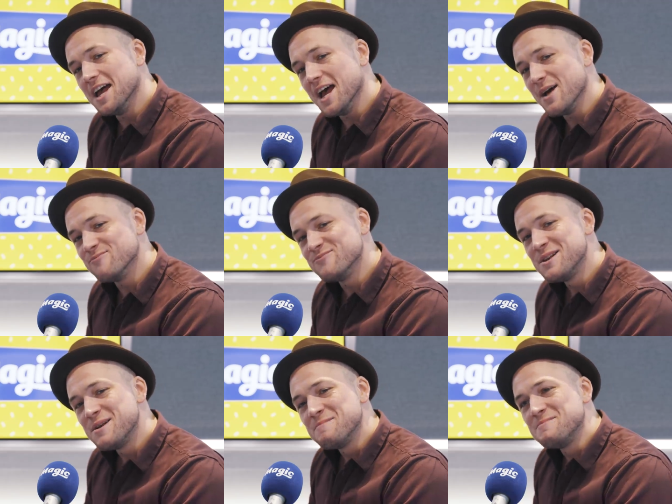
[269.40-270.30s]
Um, are
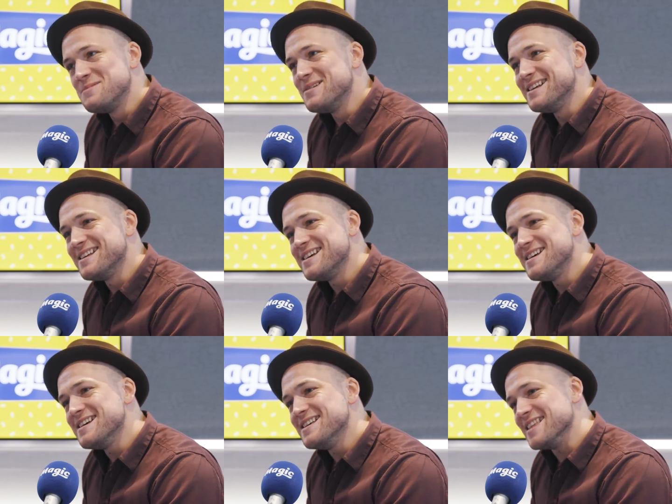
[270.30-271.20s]
they Welshies then? Are they back
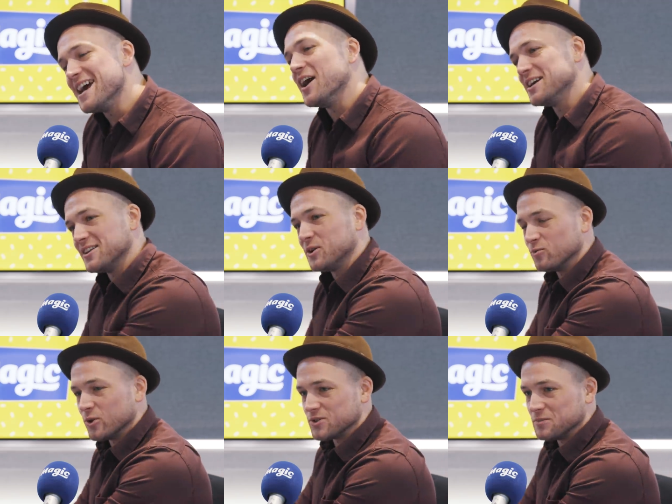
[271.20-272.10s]
in? They are. Yeah, they're
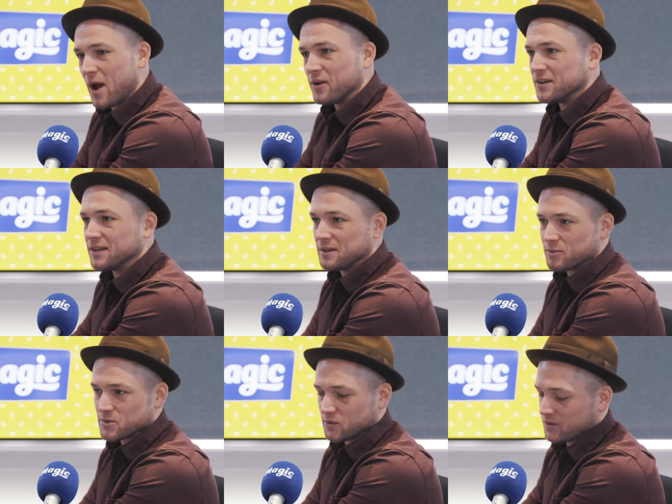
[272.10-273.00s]
called Rosie and Mary. They live in
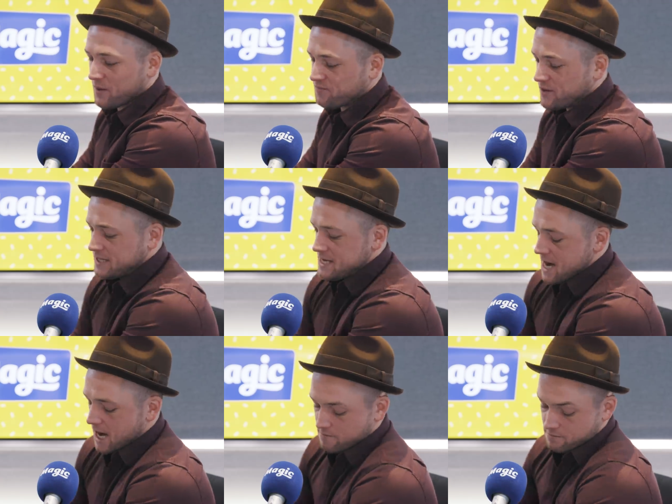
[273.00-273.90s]
Aberystwyth. Oh,
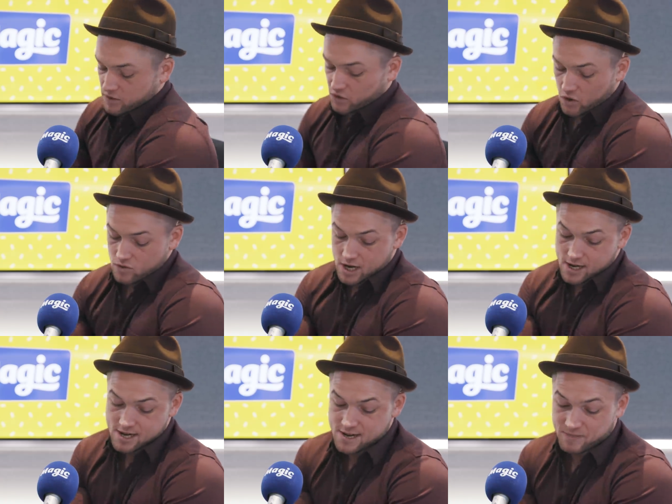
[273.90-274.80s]
um, so,
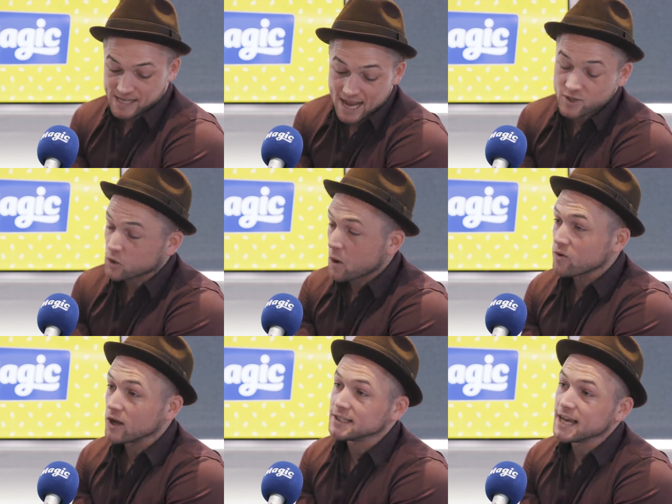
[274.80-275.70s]
uh, but yes, you're quite
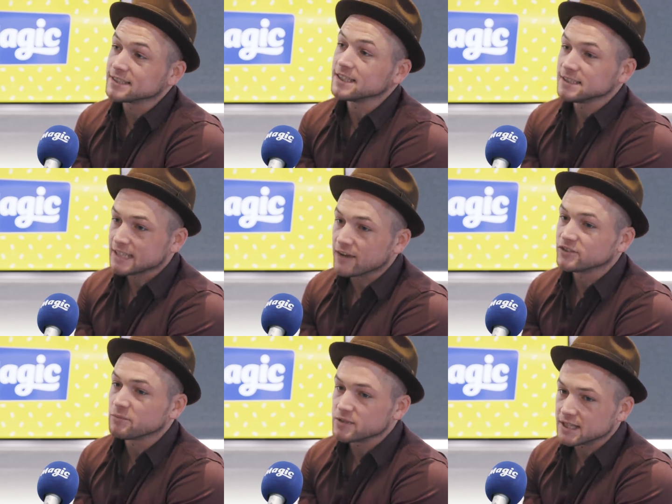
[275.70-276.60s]
right. Yeah, it's nice to have
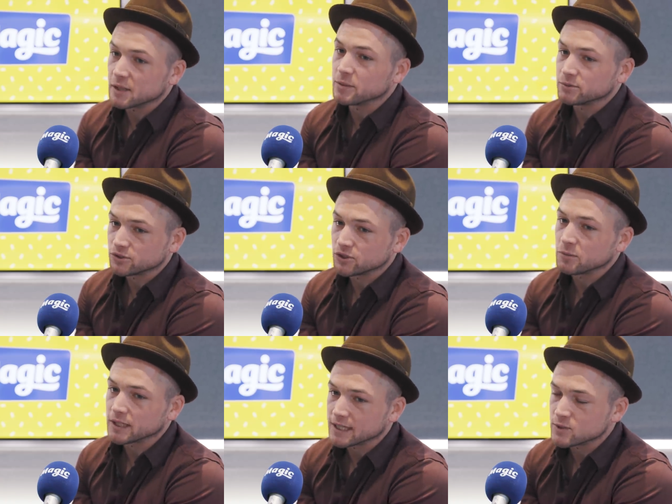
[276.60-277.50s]
something that I'll be able to show
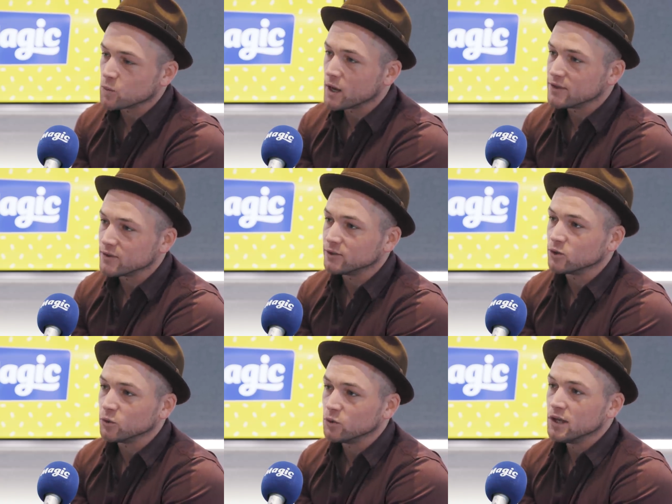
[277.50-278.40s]
my kids when they
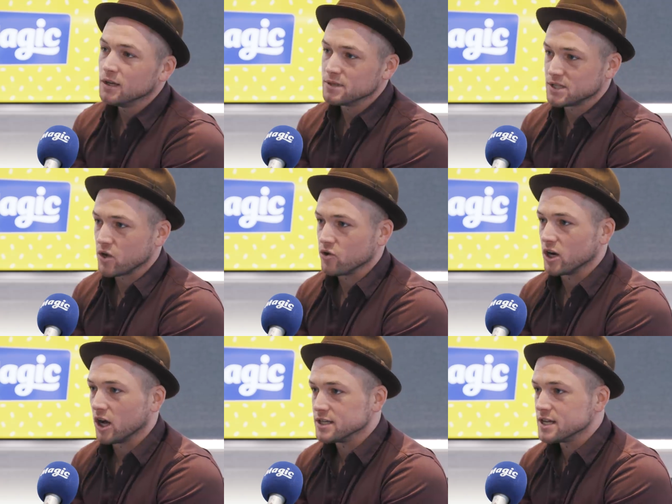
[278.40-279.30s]
do
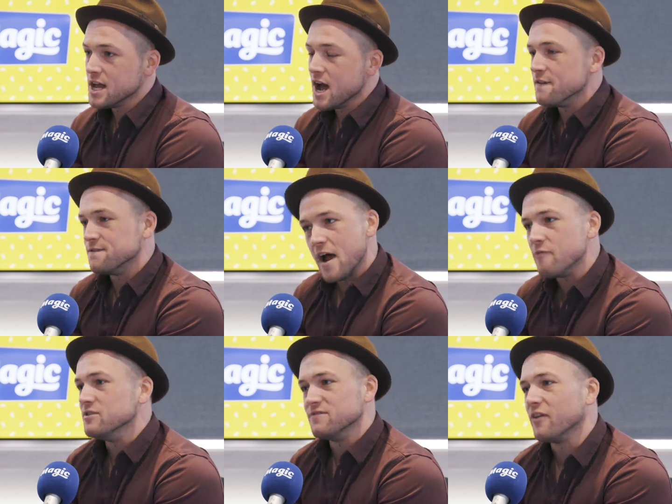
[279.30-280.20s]
materialise a
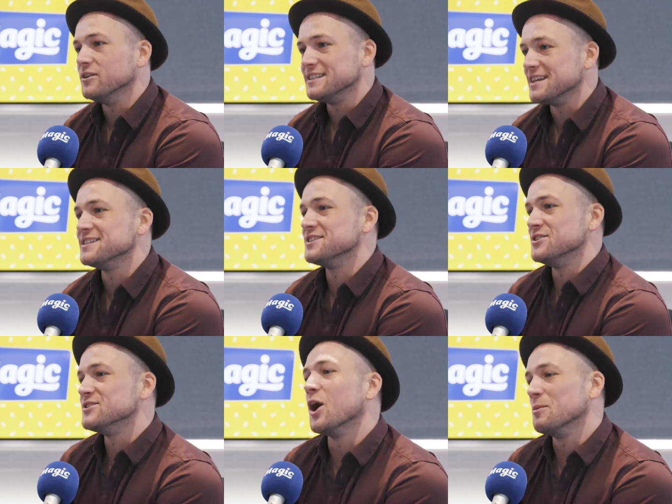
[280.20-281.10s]
very, very
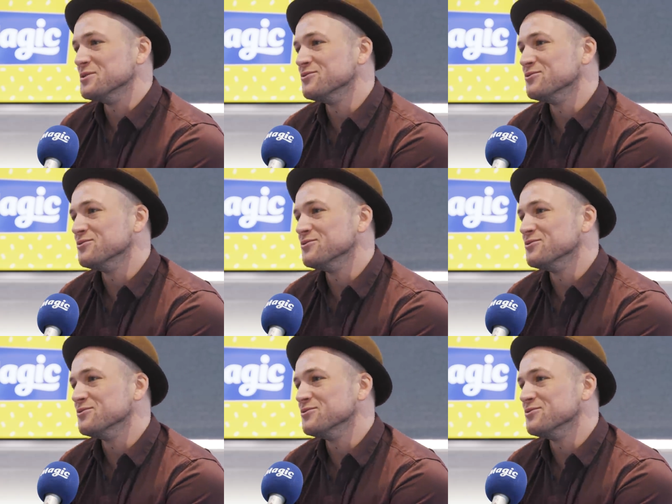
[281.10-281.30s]
distant time in.